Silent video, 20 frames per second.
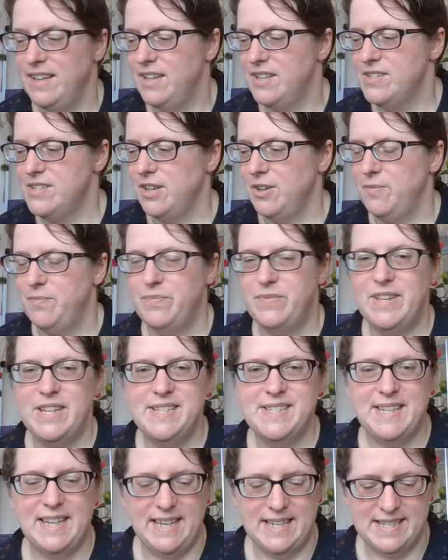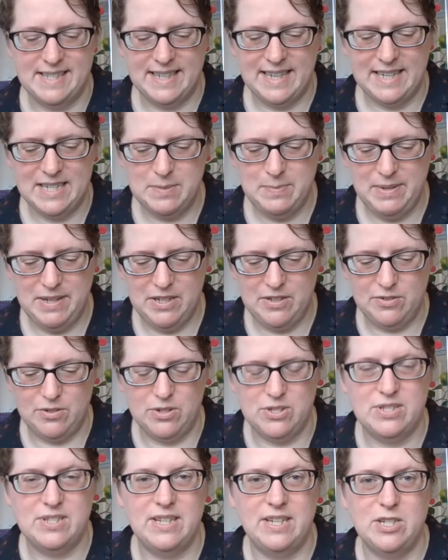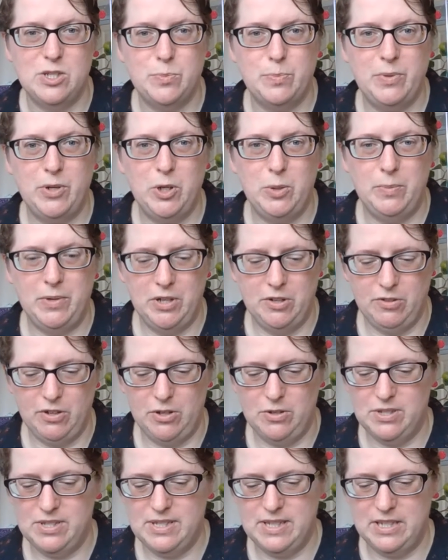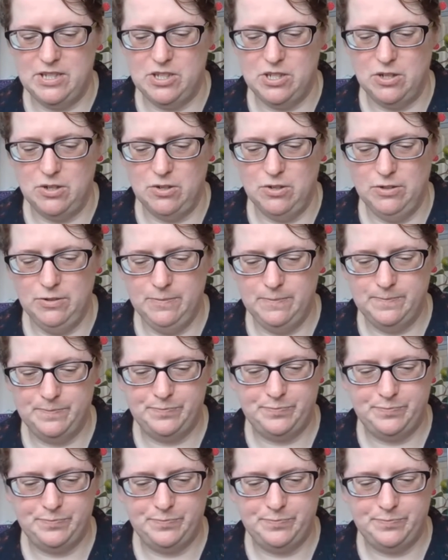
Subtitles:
So this is Caterpillar Cross Stitch Bloom and Grow Stitch Along.